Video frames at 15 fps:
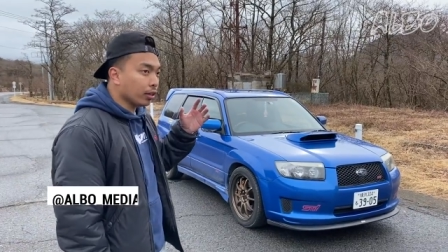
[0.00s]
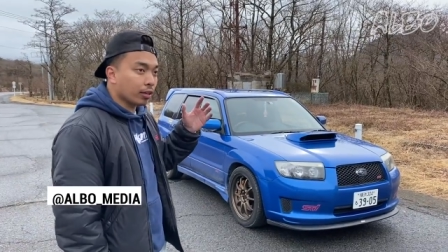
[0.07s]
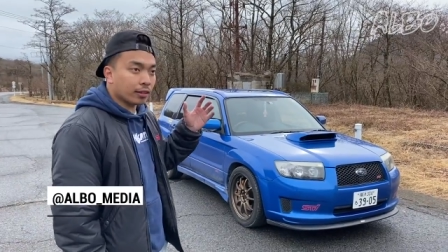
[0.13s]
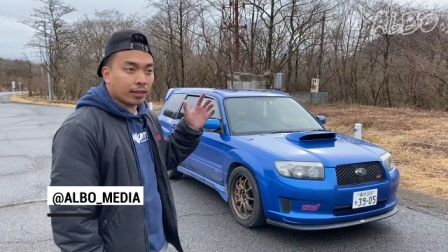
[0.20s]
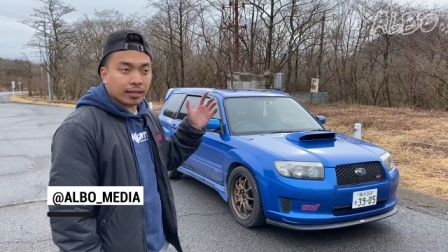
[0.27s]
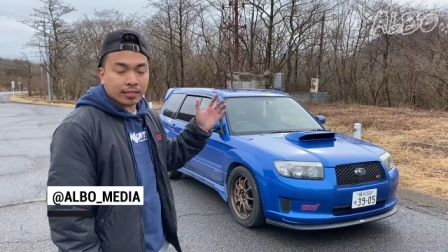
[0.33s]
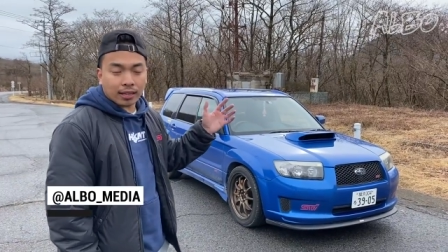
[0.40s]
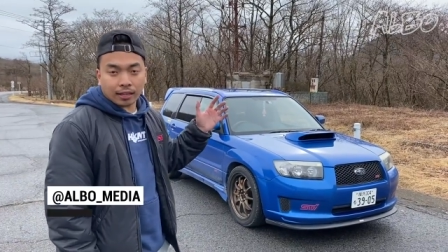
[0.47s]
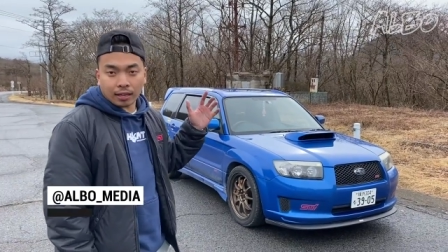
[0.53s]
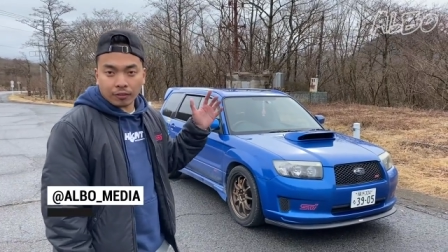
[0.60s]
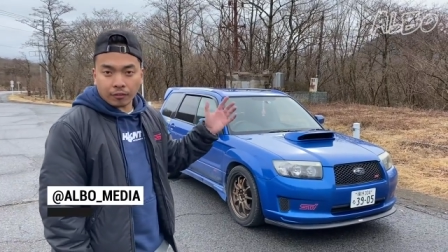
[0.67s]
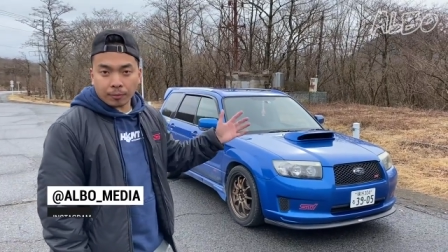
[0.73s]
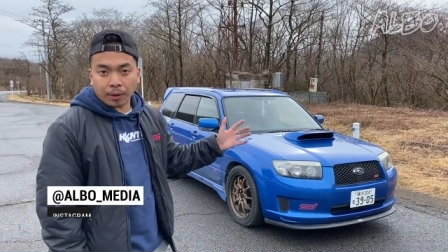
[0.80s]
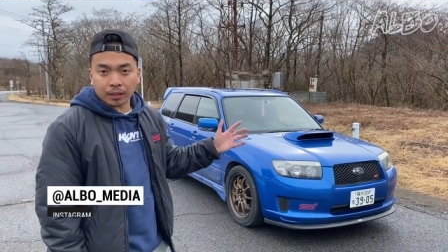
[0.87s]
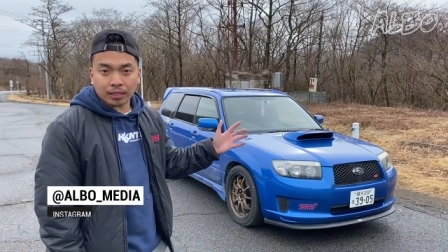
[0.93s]
the little things I
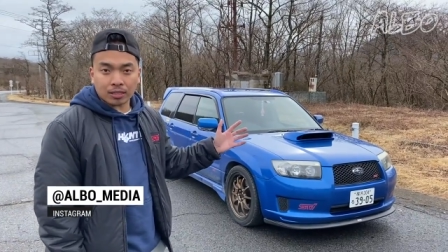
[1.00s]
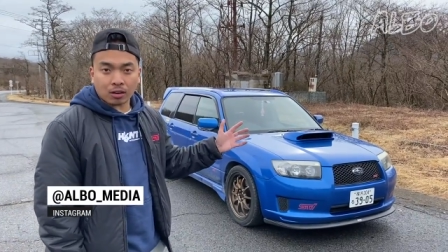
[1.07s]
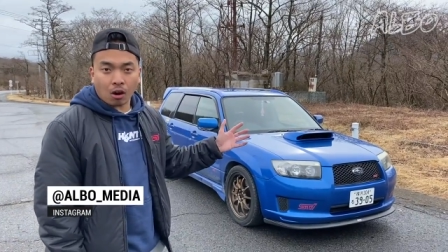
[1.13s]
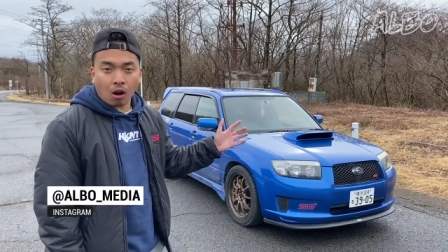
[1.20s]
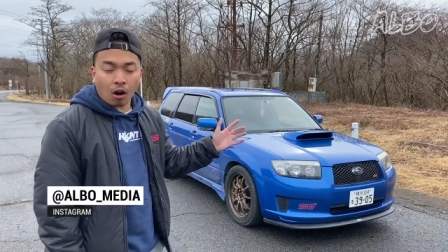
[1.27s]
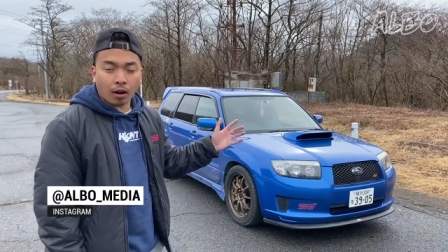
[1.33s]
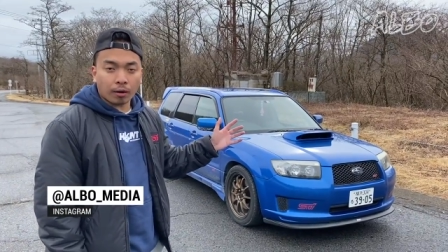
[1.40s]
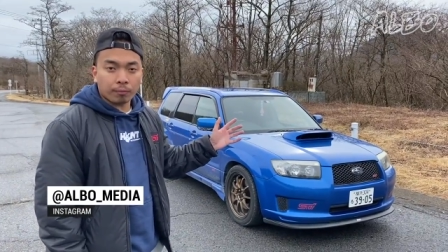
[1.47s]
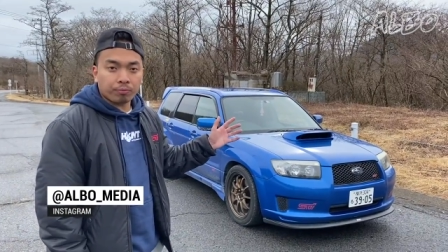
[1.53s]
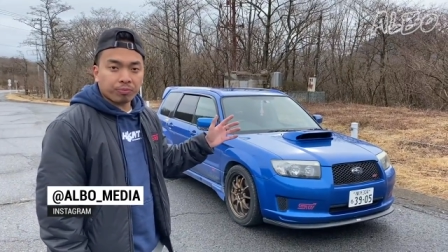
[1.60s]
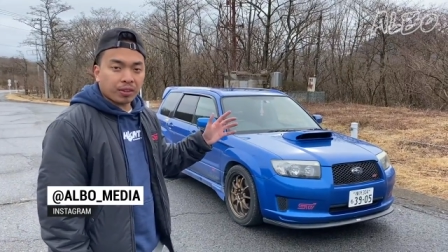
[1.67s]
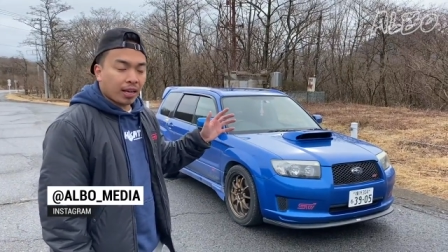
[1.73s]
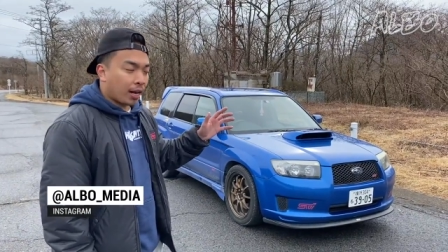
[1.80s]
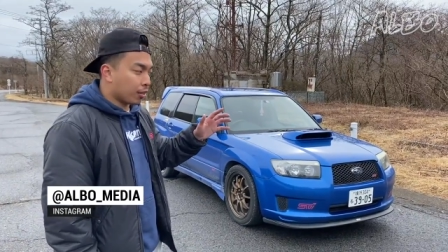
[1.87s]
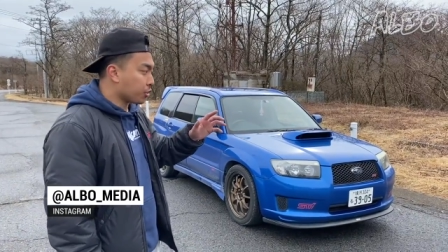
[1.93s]
love about this car.
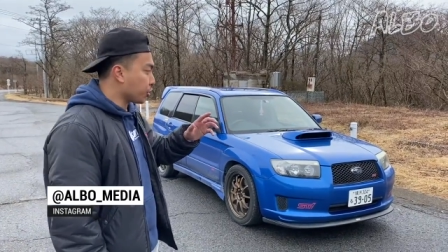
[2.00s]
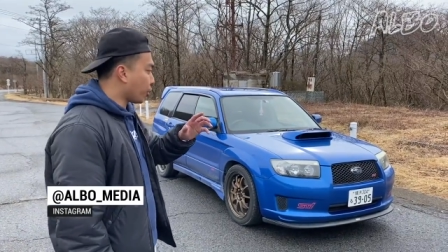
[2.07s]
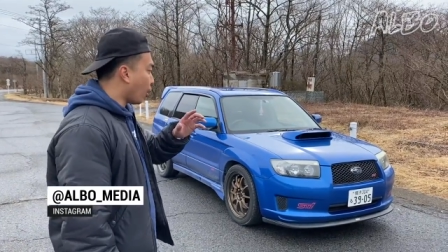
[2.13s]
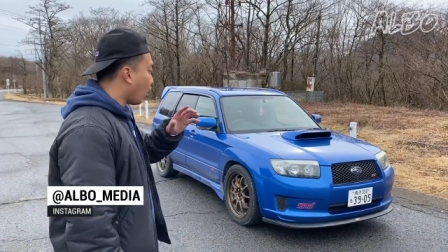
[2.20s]
I'll show you